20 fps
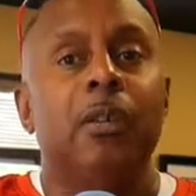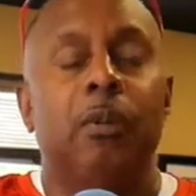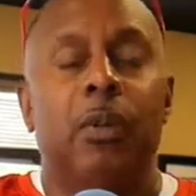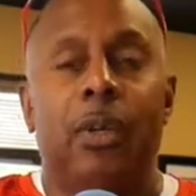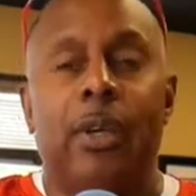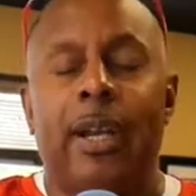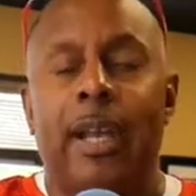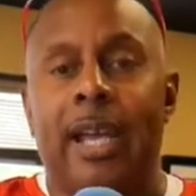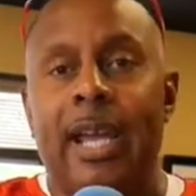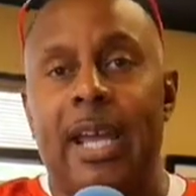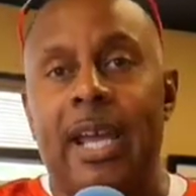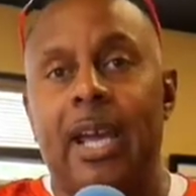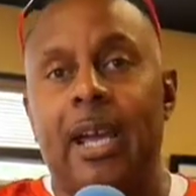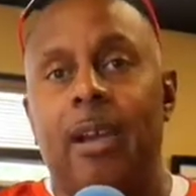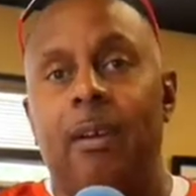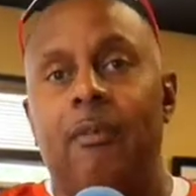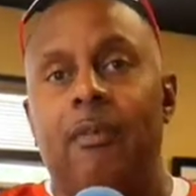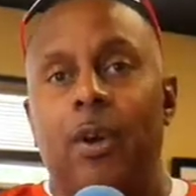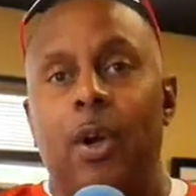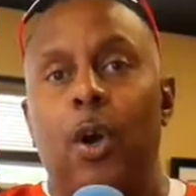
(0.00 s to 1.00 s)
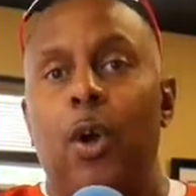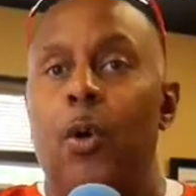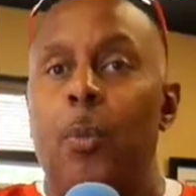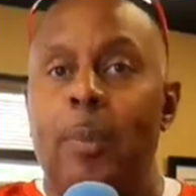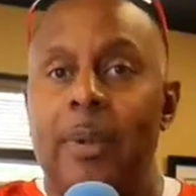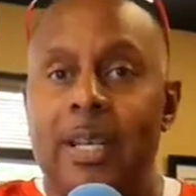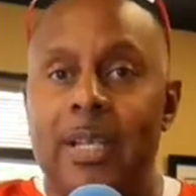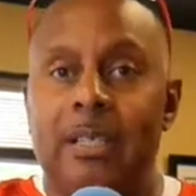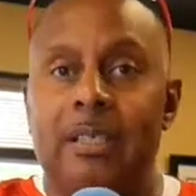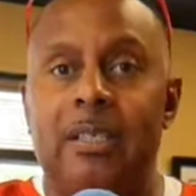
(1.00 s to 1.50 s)
We're going to have
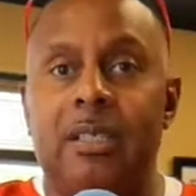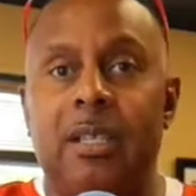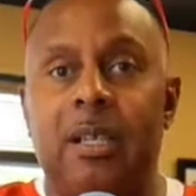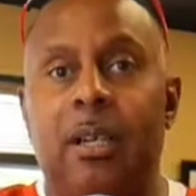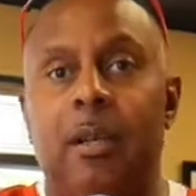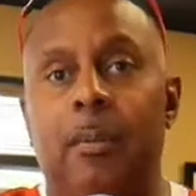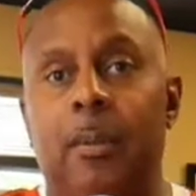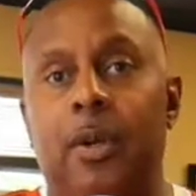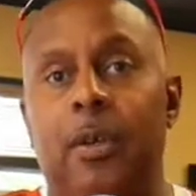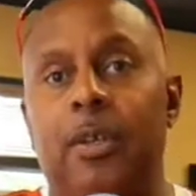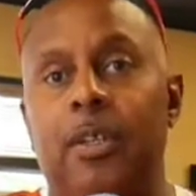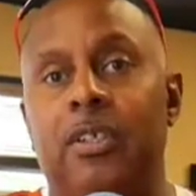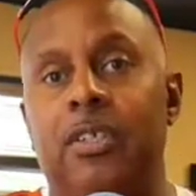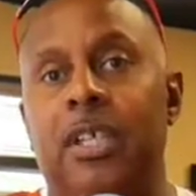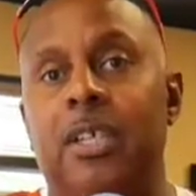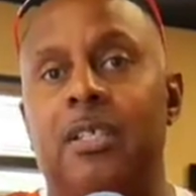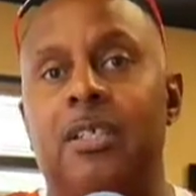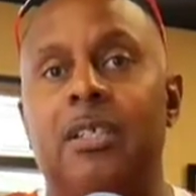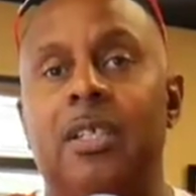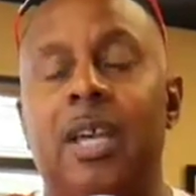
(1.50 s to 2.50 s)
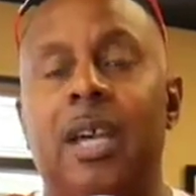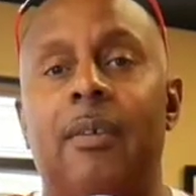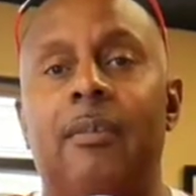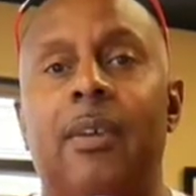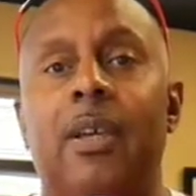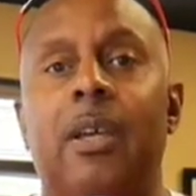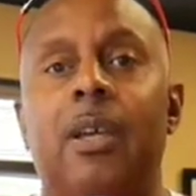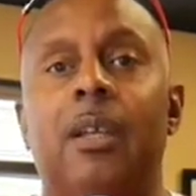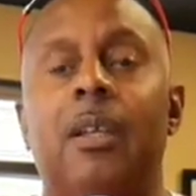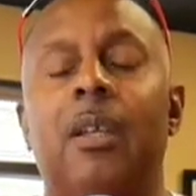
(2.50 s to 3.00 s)
opening ceremonies at
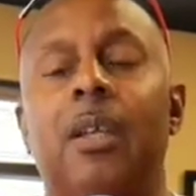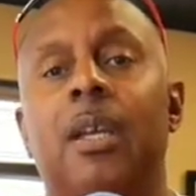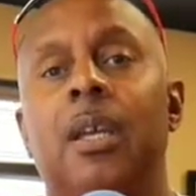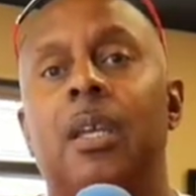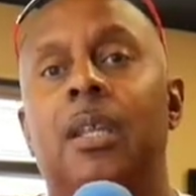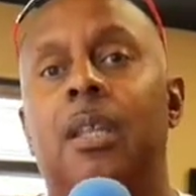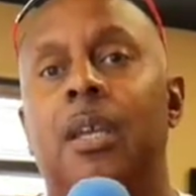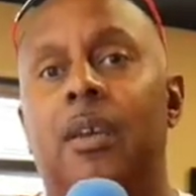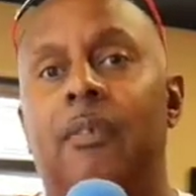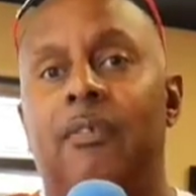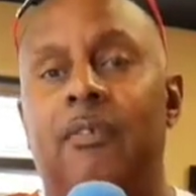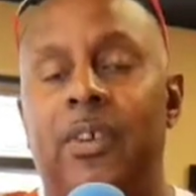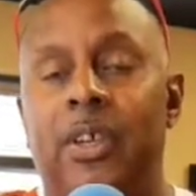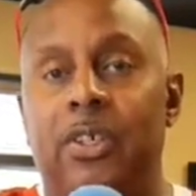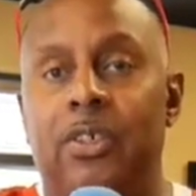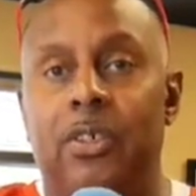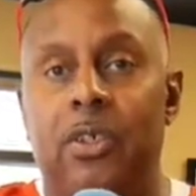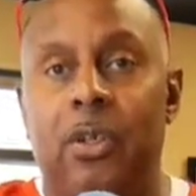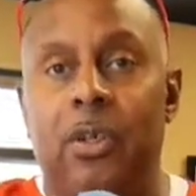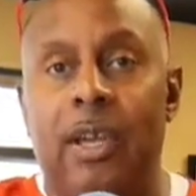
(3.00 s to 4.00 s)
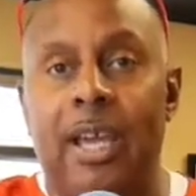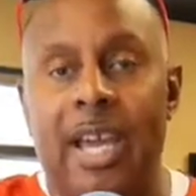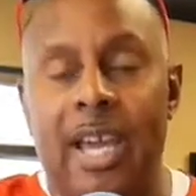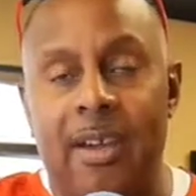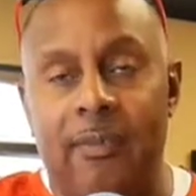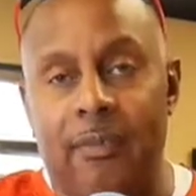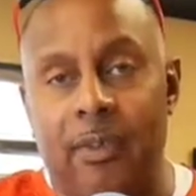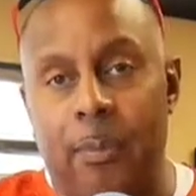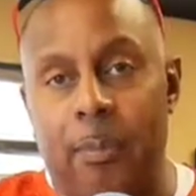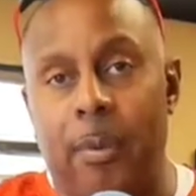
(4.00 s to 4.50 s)
7, the official
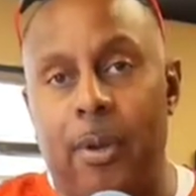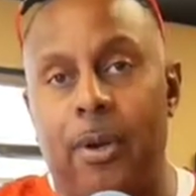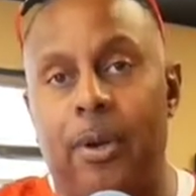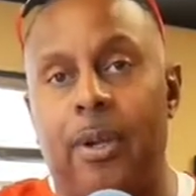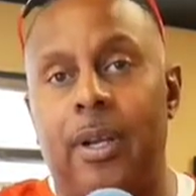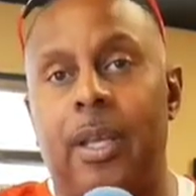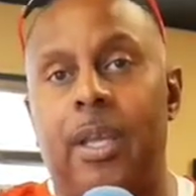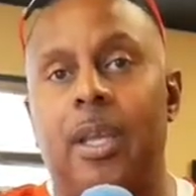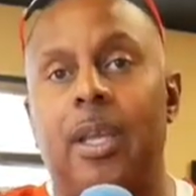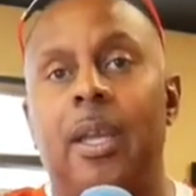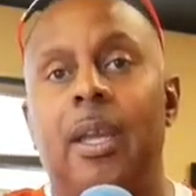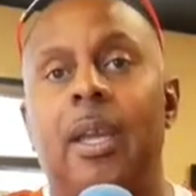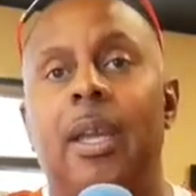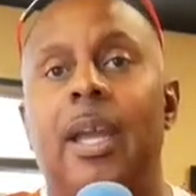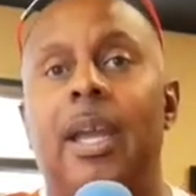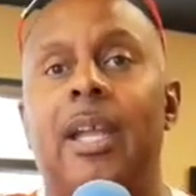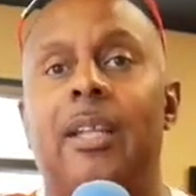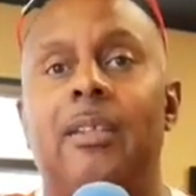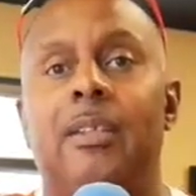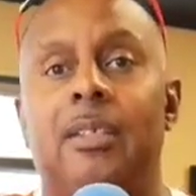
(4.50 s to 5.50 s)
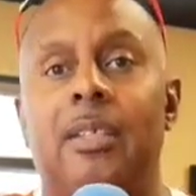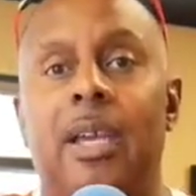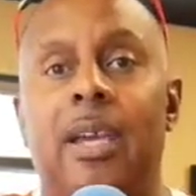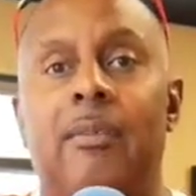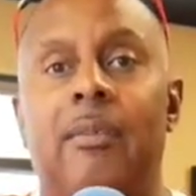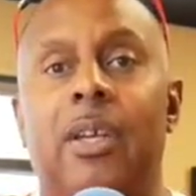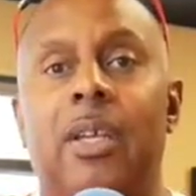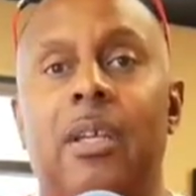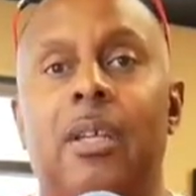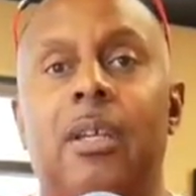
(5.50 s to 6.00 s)
after party at
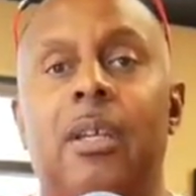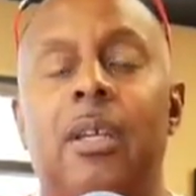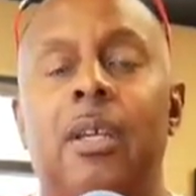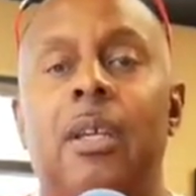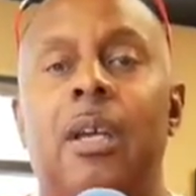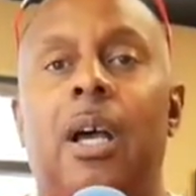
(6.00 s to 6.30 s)
7.